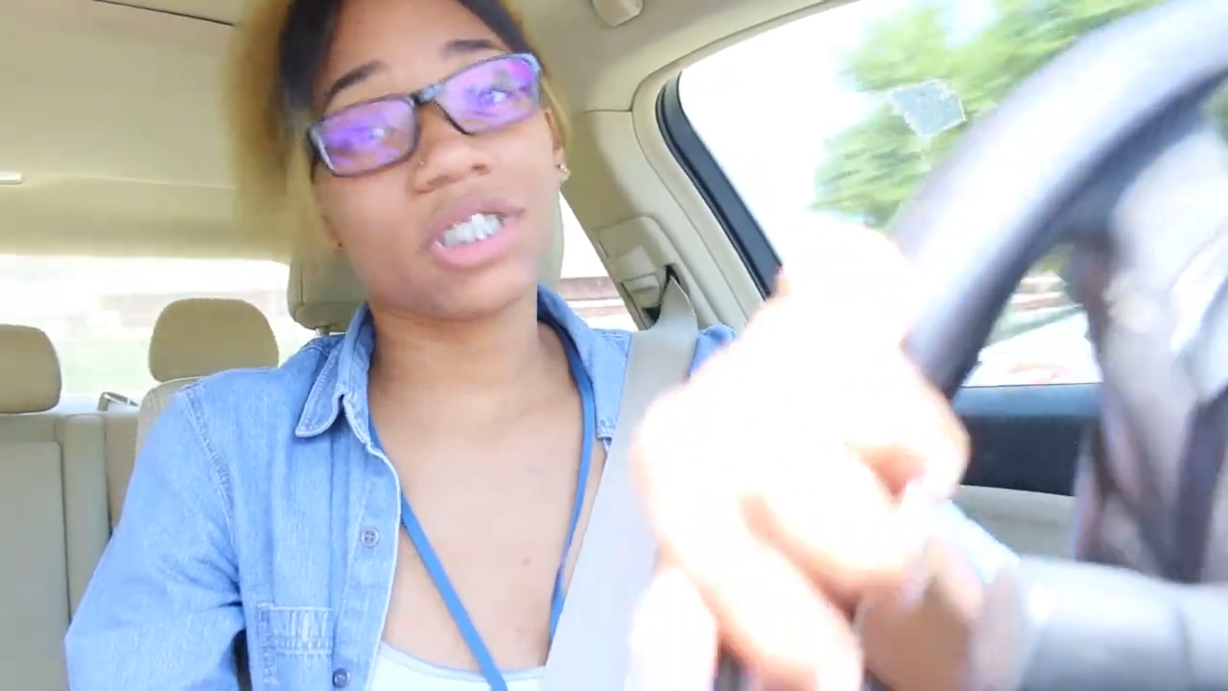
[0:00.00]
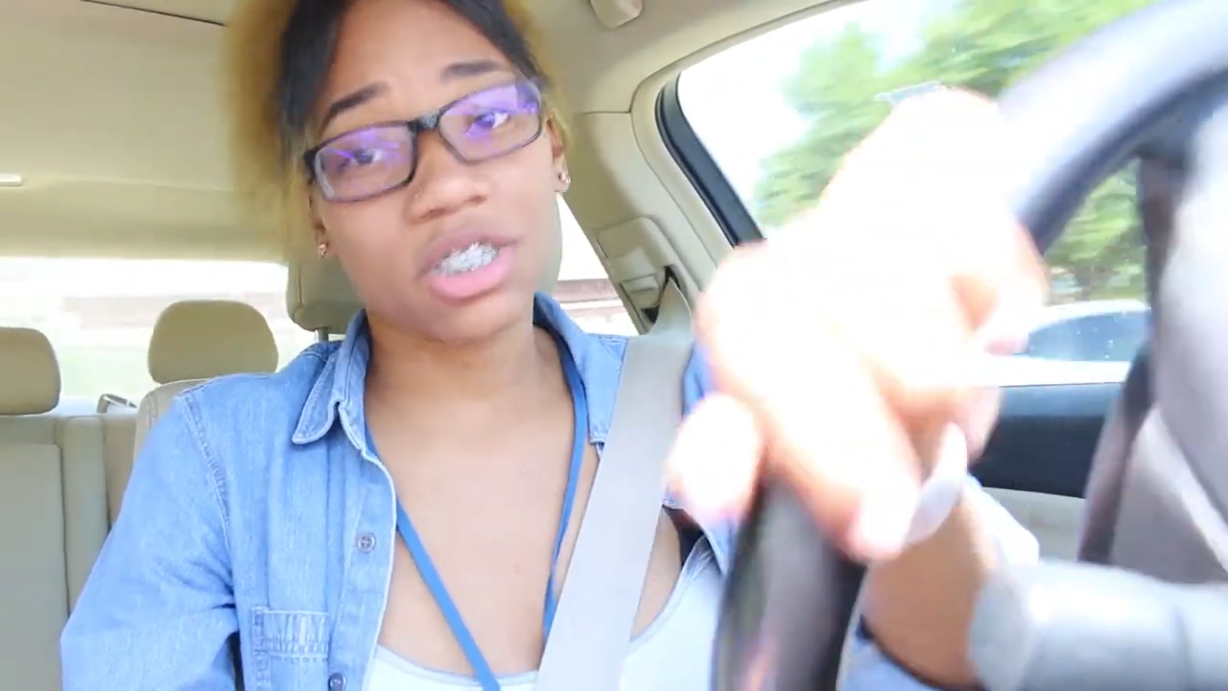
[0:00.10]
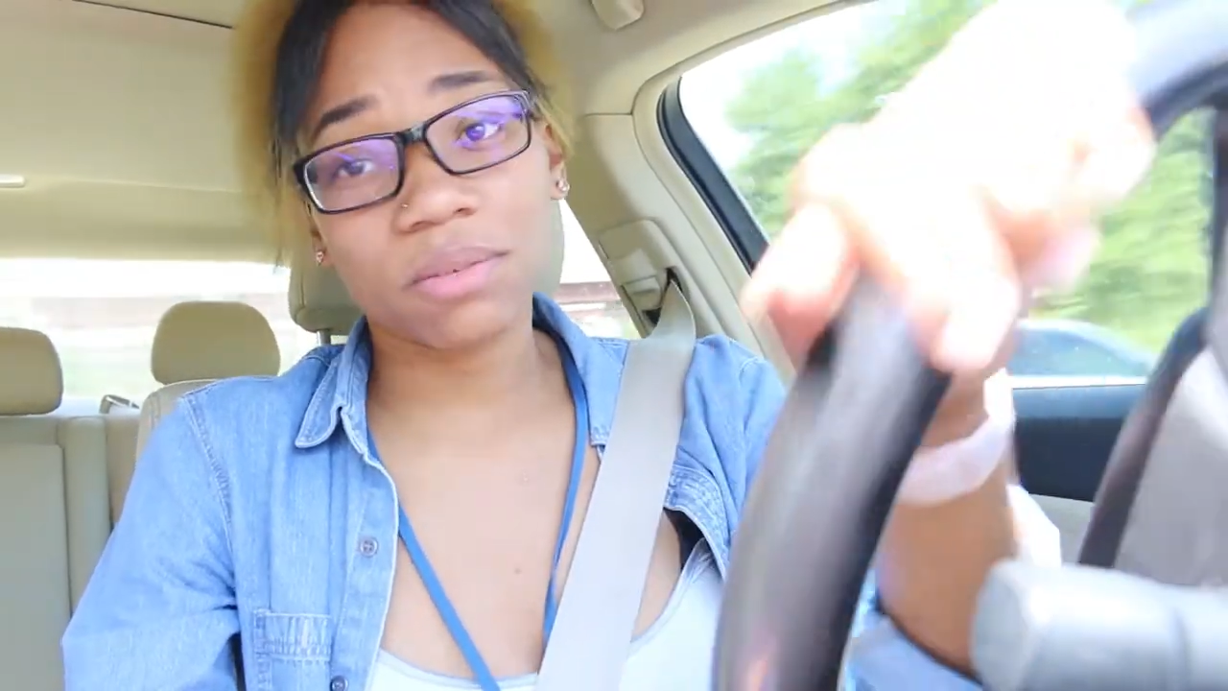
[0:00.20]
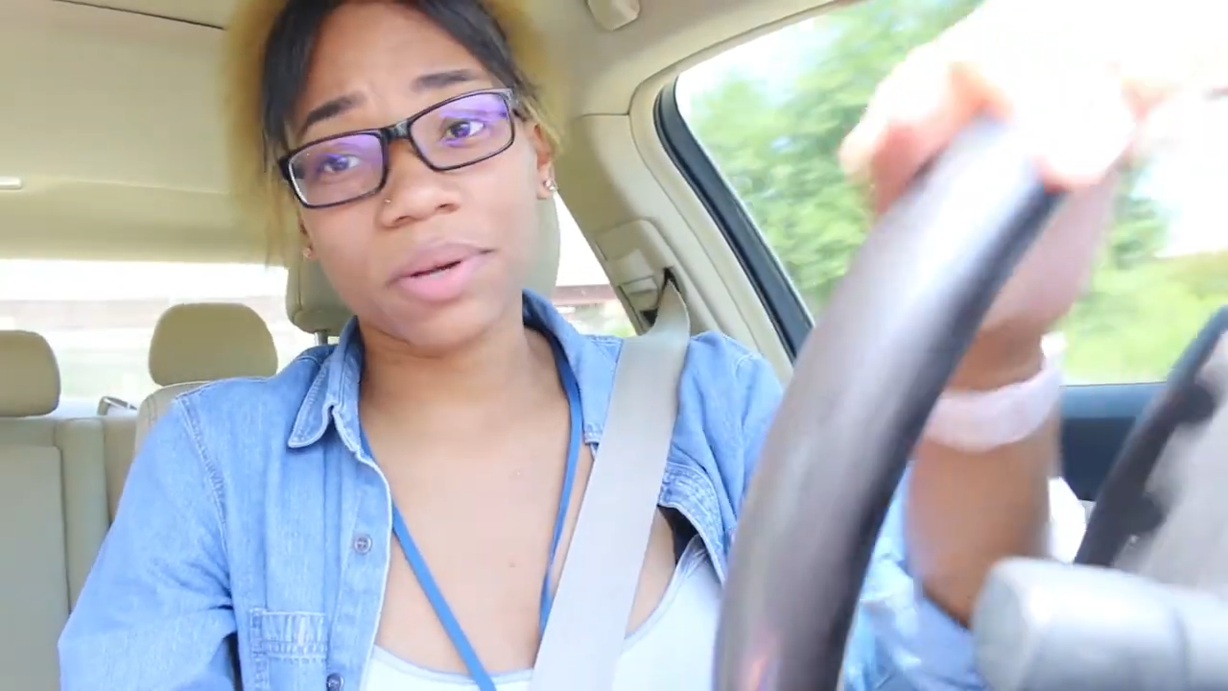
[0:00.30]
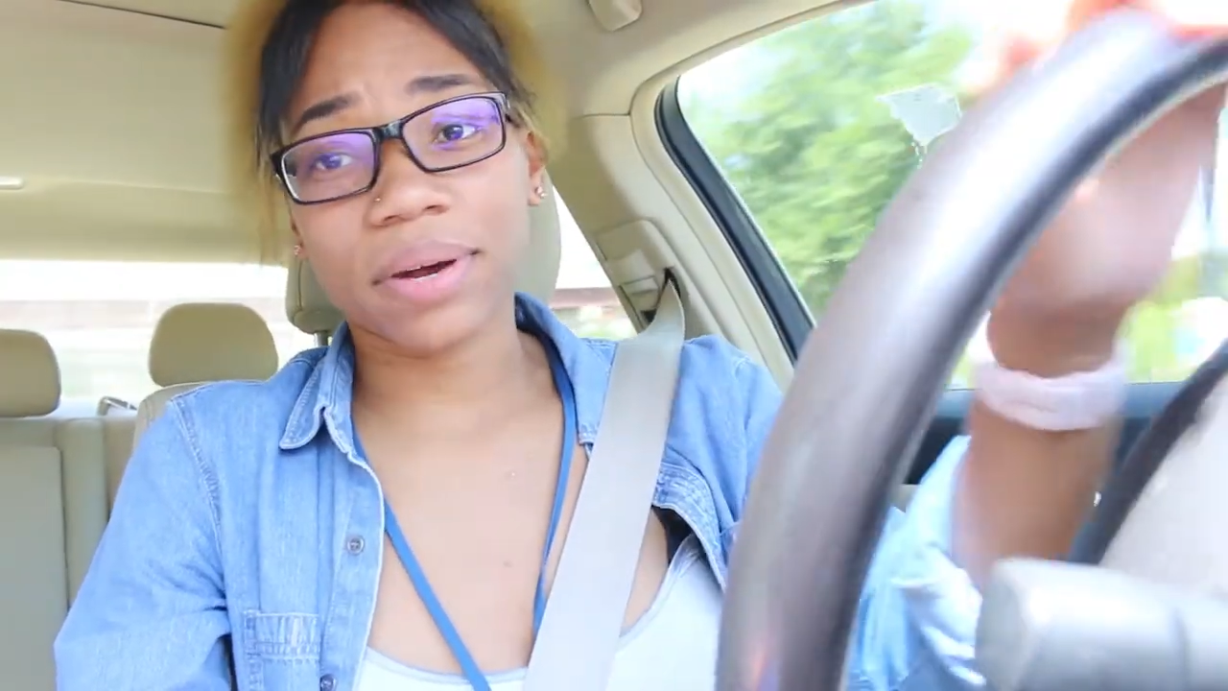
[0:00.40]

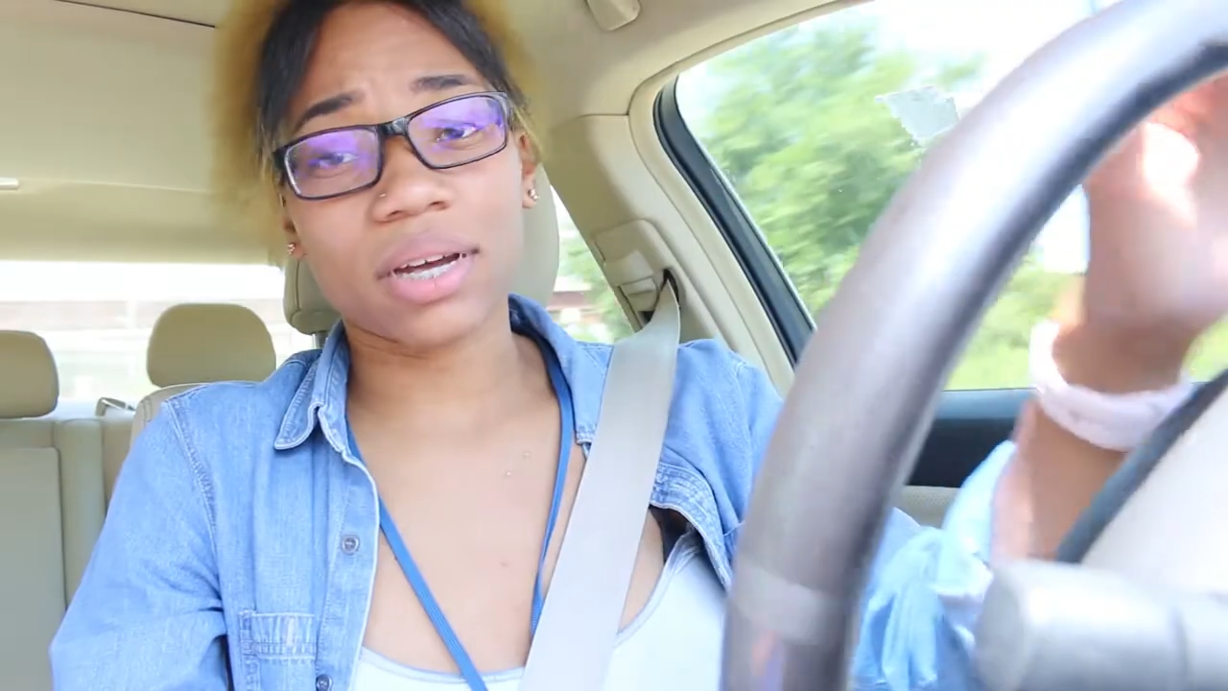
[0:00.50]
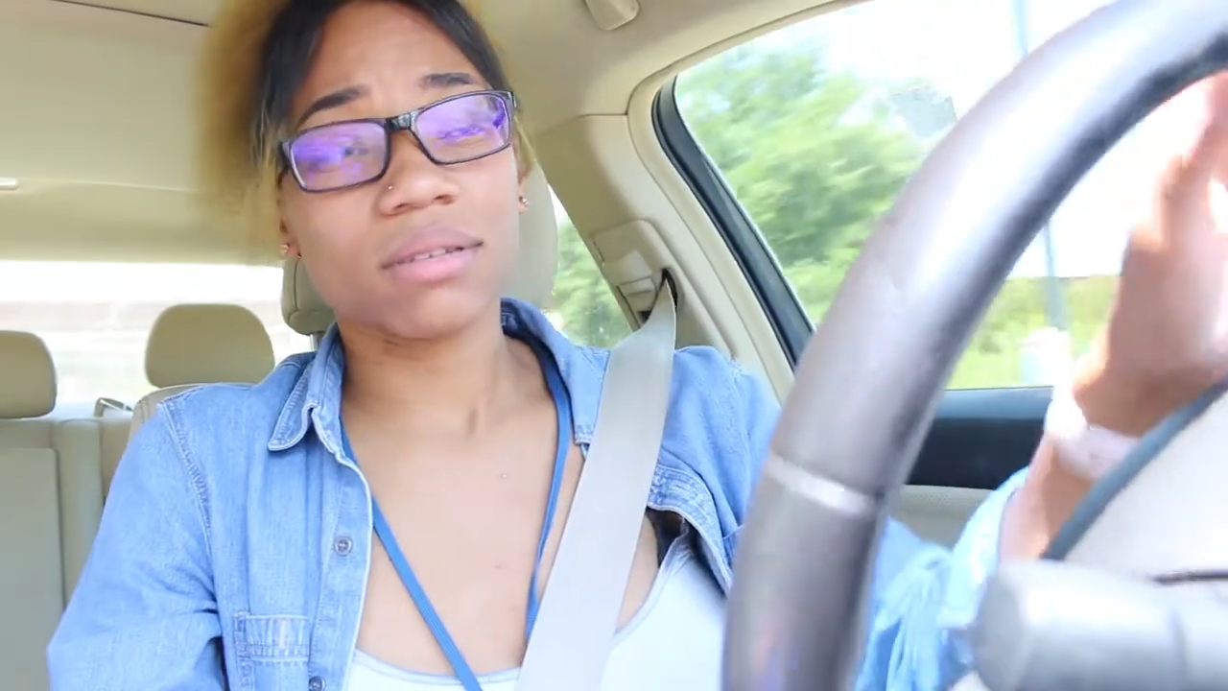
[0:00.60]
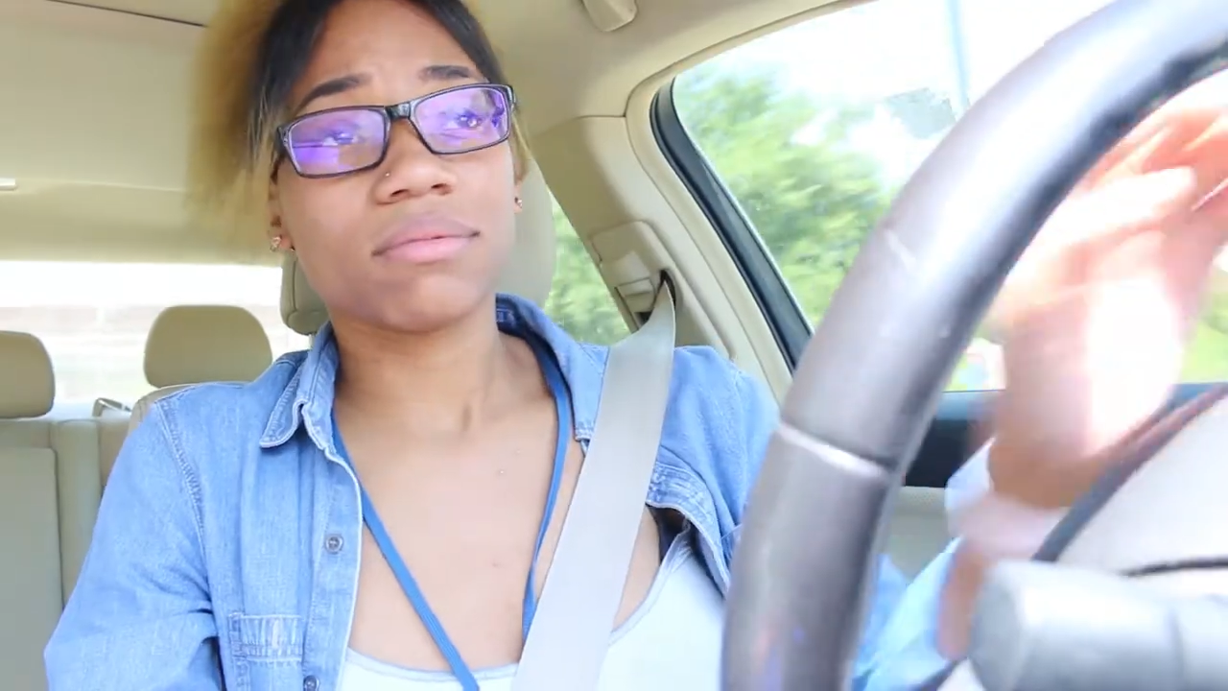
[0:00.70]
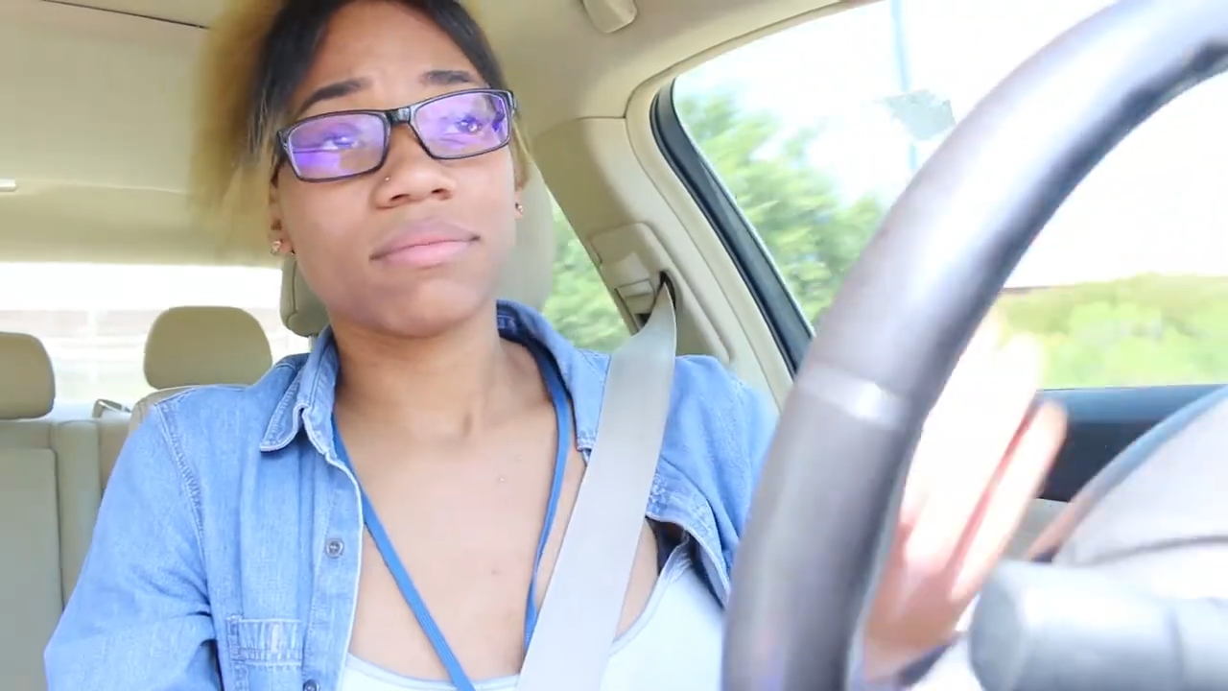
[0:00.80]
she did me right.